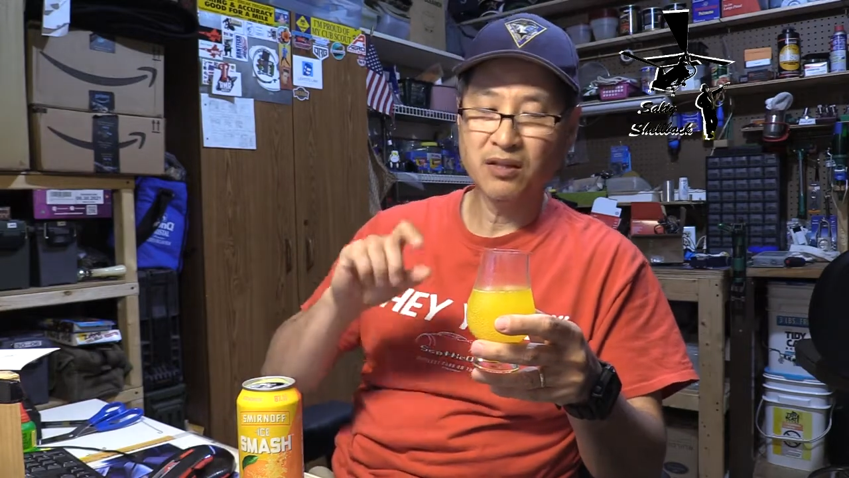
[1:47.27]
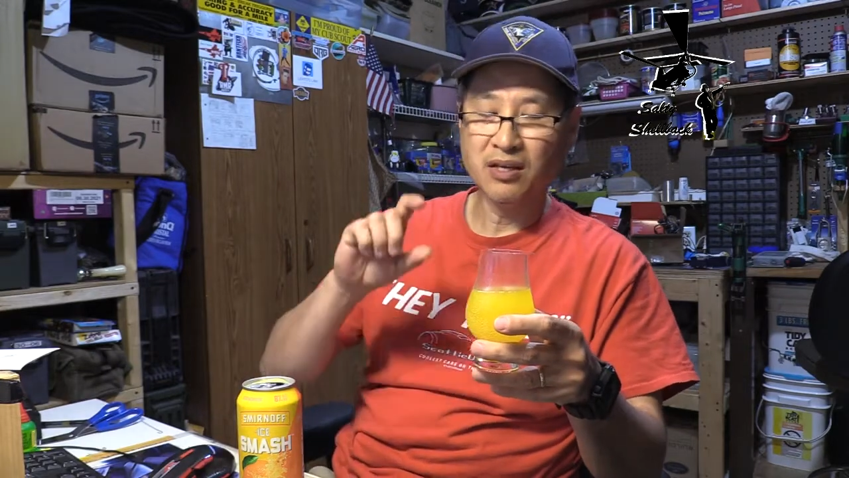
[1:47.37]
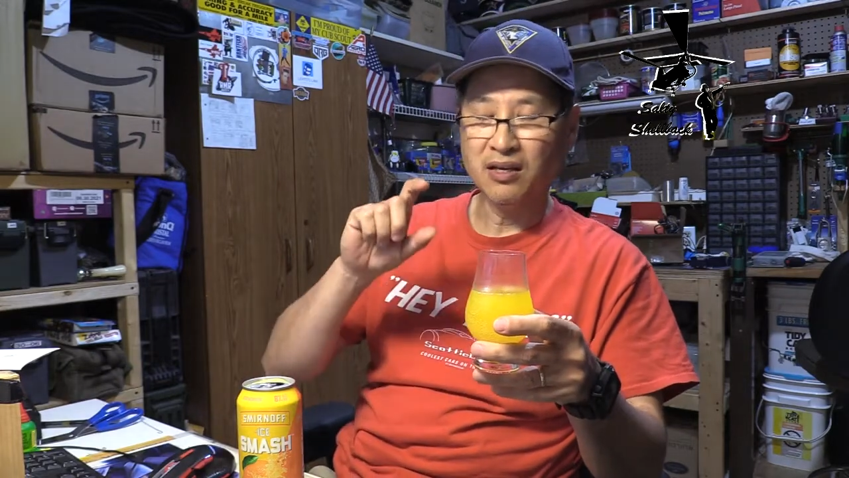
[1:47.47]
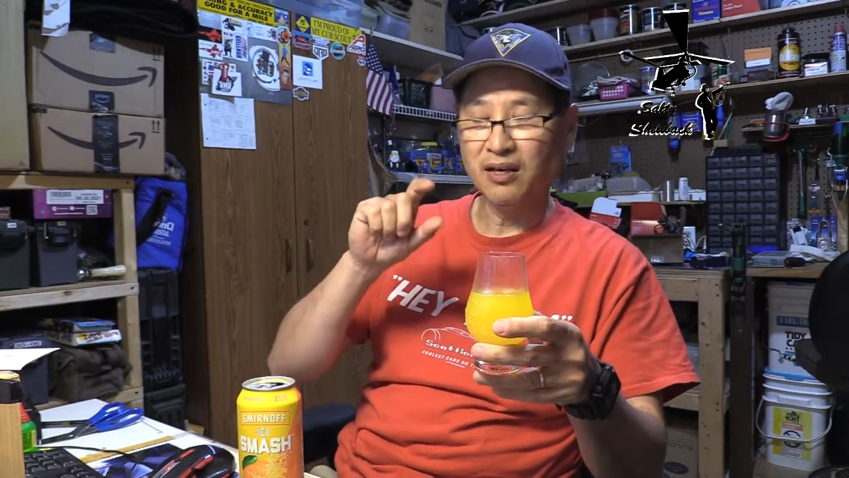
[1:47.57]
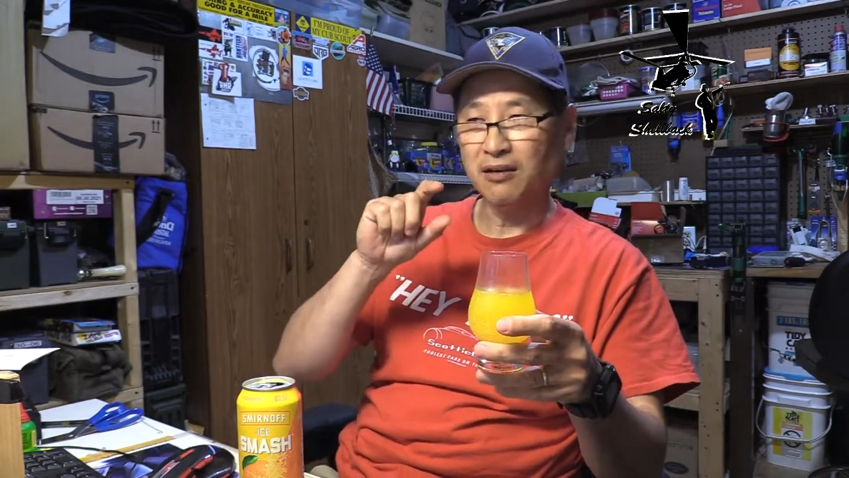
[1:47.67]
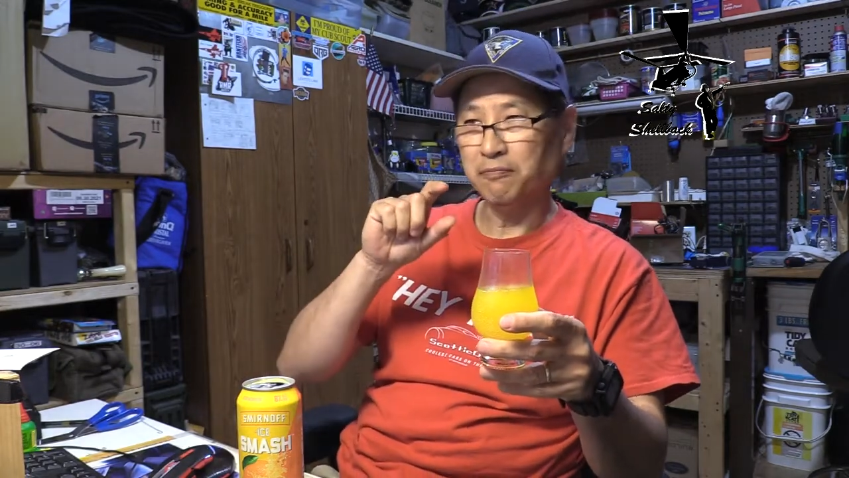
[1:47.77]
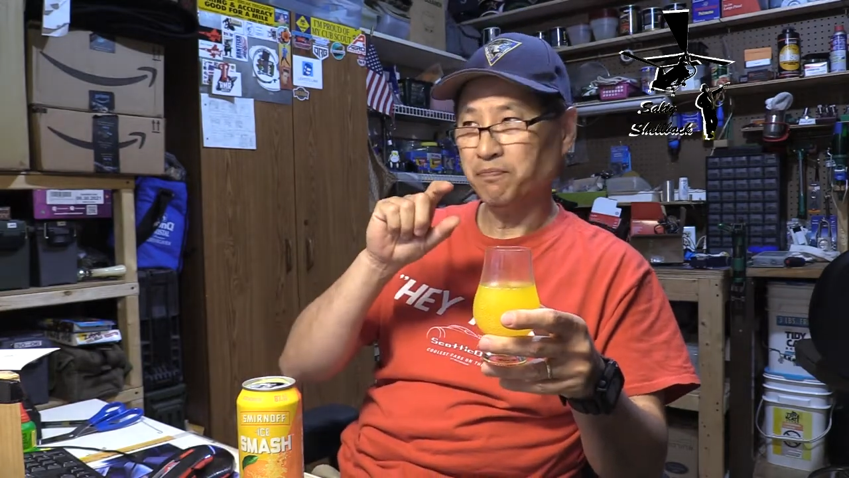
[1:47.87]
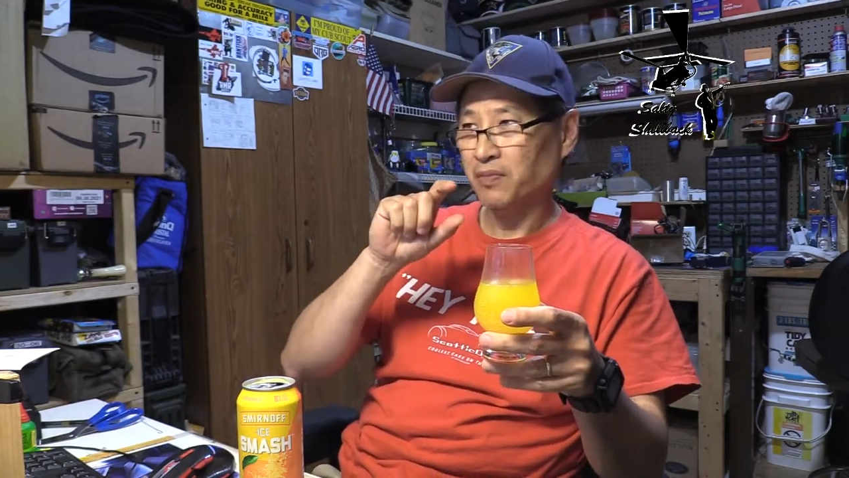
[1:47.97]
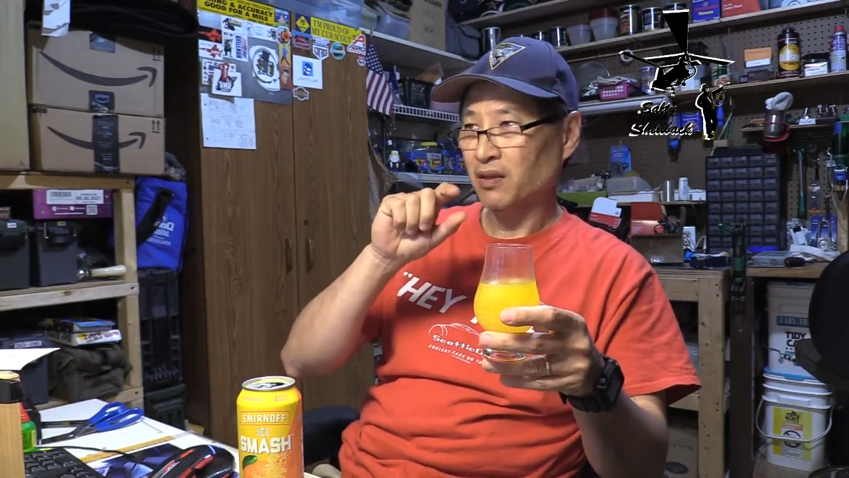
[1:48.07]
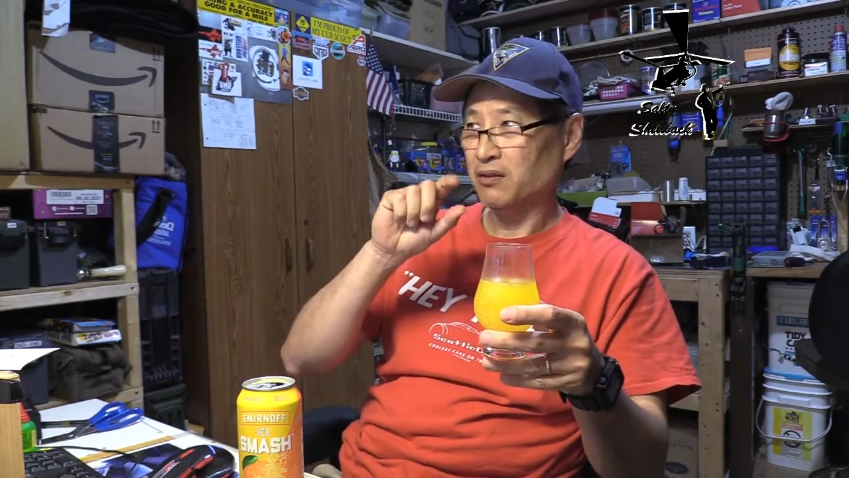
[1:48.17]
the,
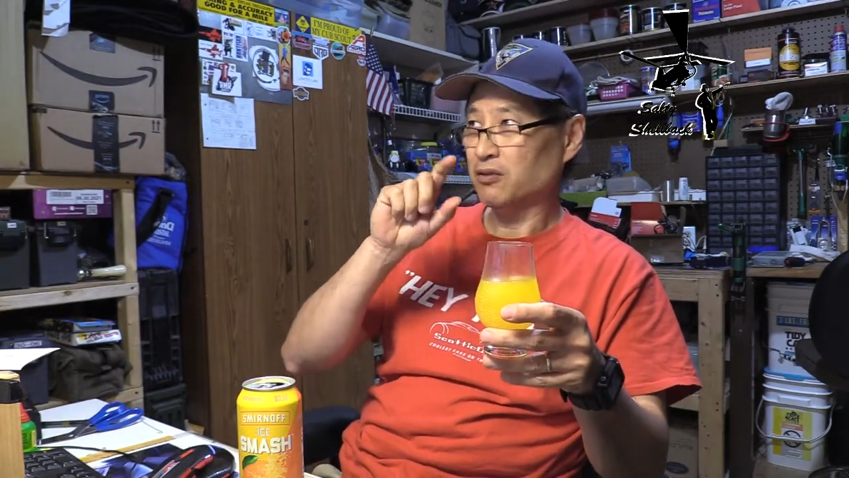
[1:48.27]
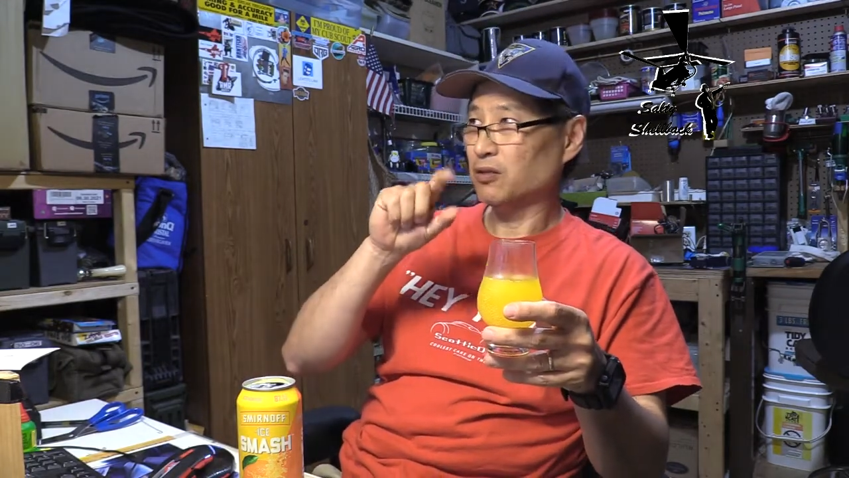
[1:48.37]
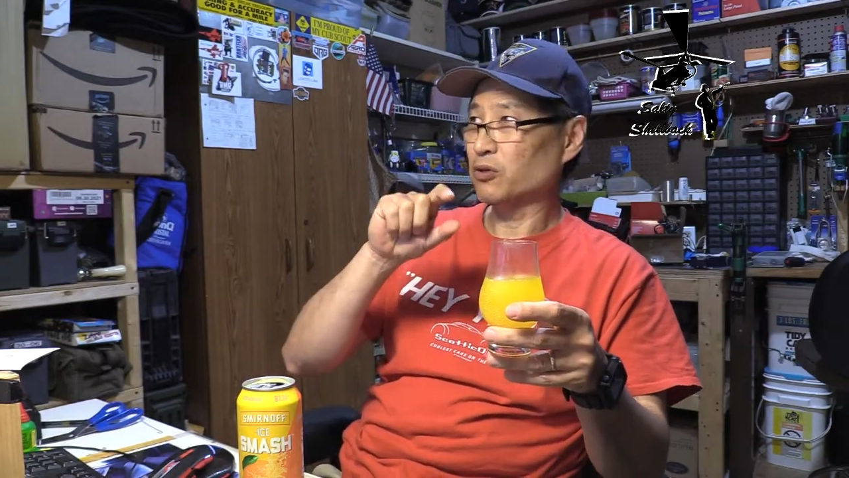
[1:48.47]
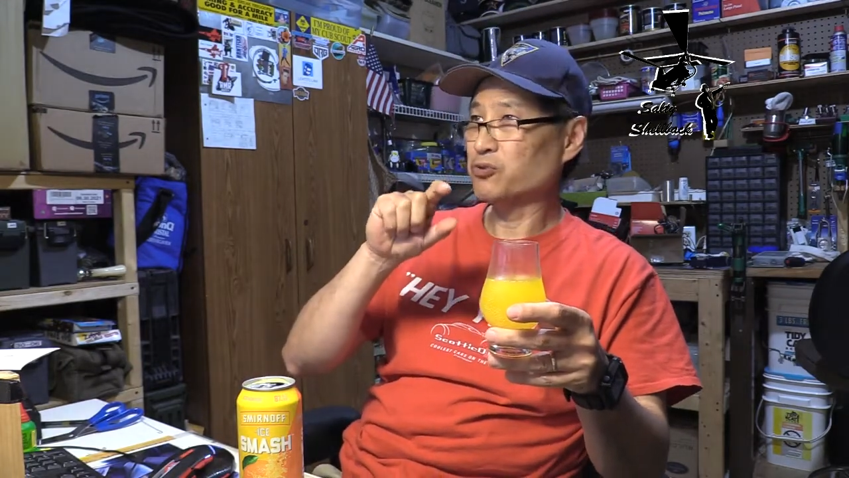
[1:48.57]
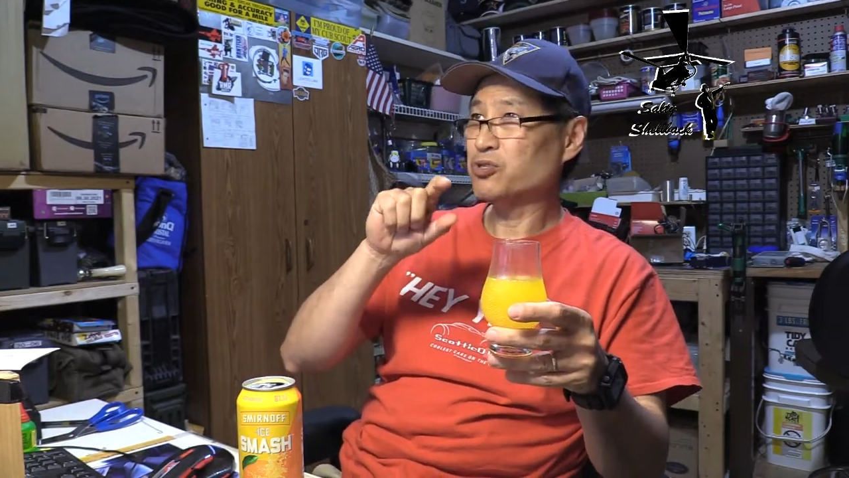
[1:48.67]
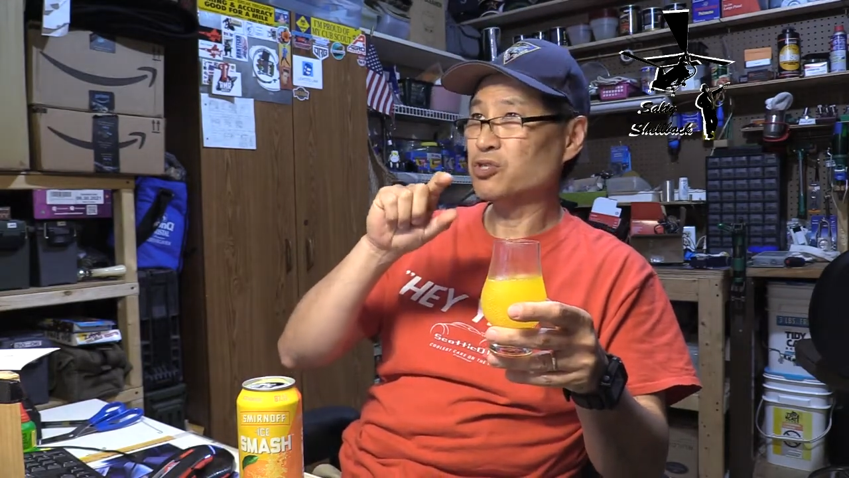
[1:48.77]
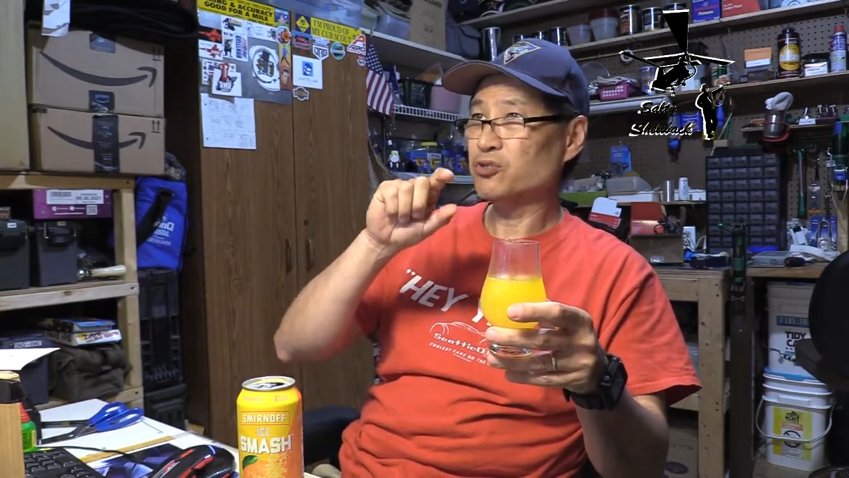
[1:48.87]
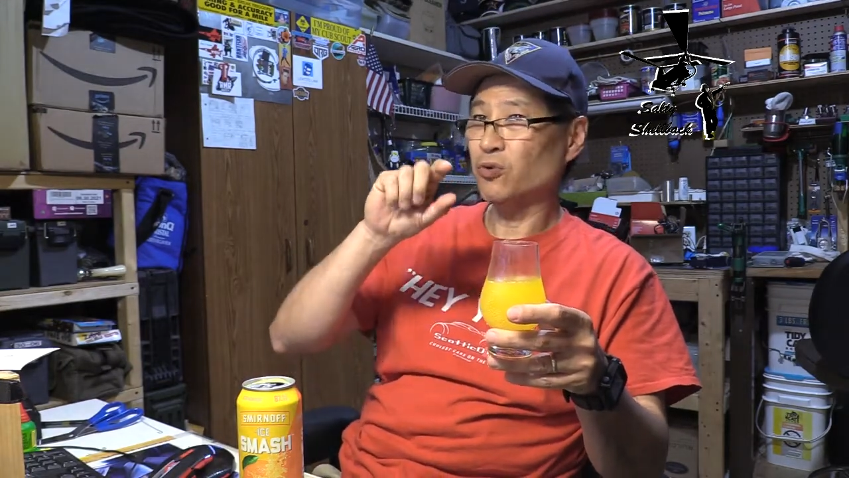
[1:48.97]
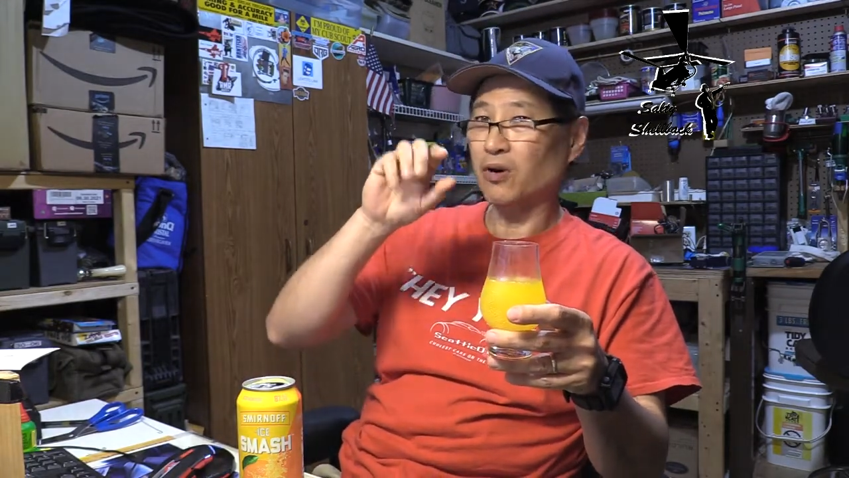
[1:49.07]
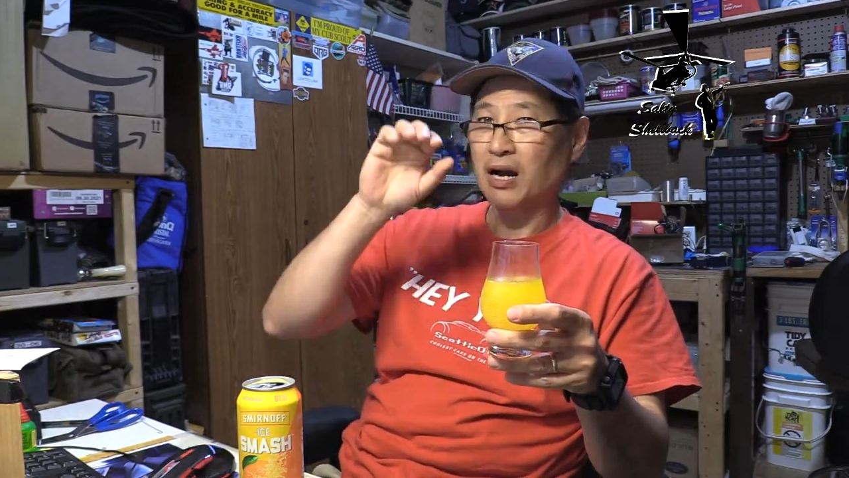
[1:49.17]
um, the grocery store